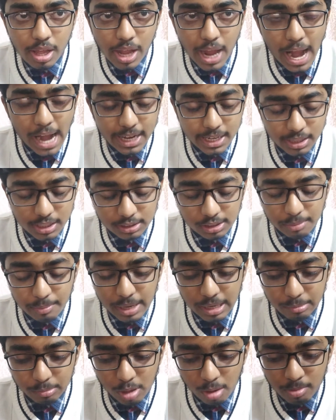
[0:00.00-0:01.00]
And it is a
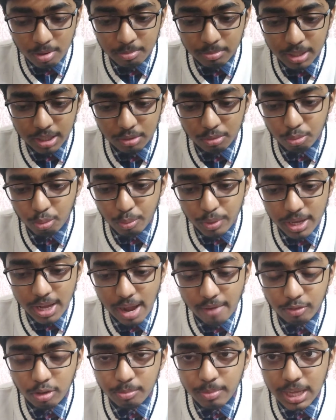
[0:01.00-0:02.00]
main problem that we
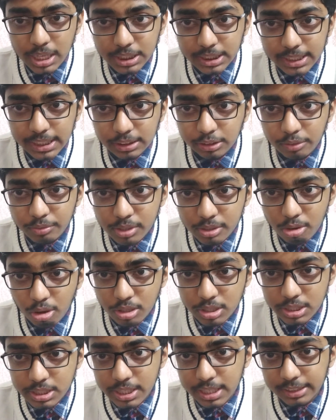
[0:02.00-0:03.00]
have to make sense of the
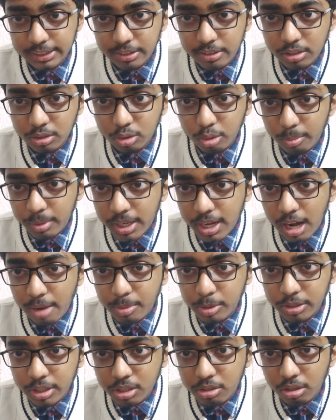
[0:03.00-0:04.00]
constants. There are so many
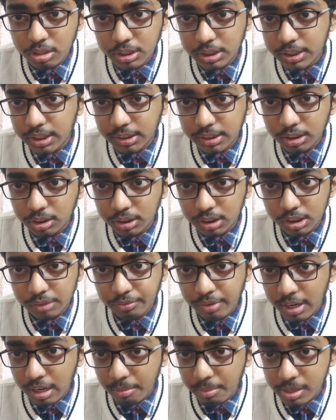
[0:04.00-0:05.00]
arbitrary constants in such a
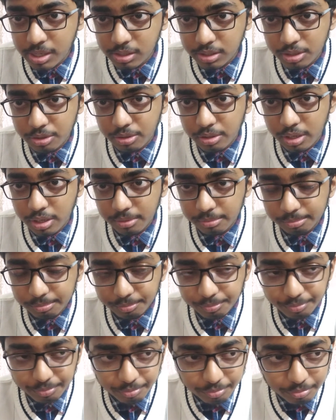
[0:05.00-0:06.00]
fundamental theory.
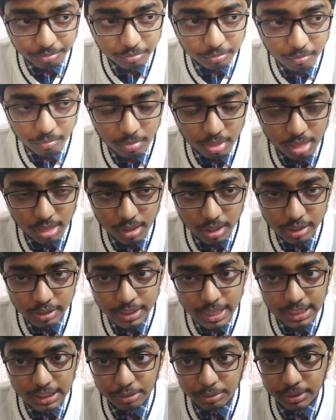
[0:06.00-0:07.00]

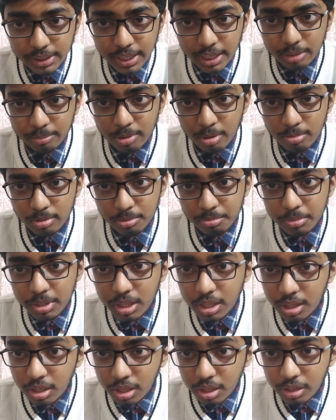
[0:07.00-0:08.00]
That's our second problem.
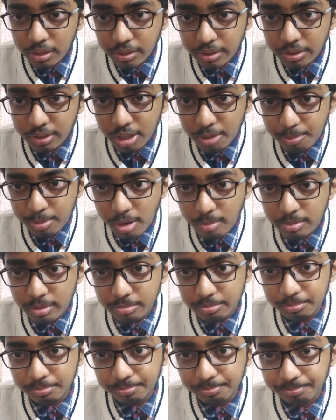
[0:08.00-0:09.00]
Third
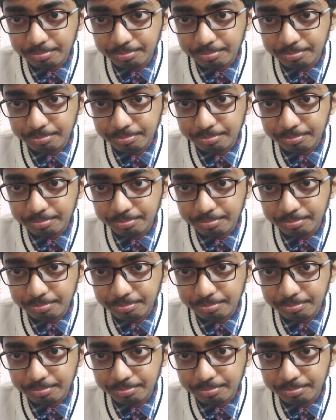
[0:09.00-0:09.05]
problem